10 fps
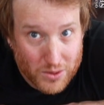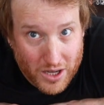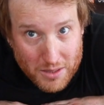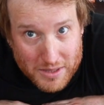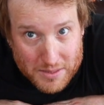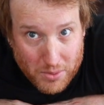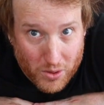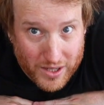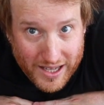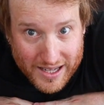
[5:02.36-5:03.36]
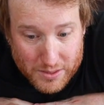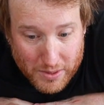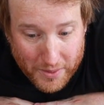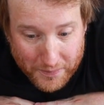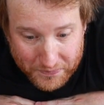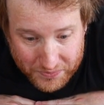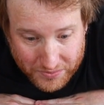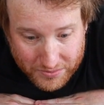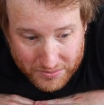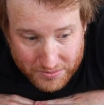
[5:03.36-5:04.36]
going to be spawning in as well,
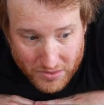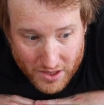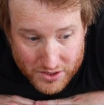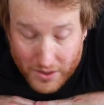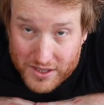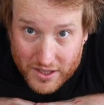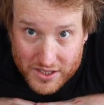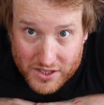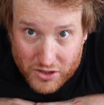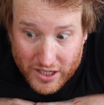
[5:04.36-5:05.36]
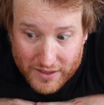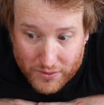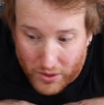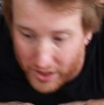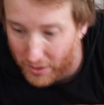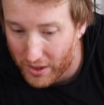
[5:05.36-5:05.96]
so it's nice and tricky for you.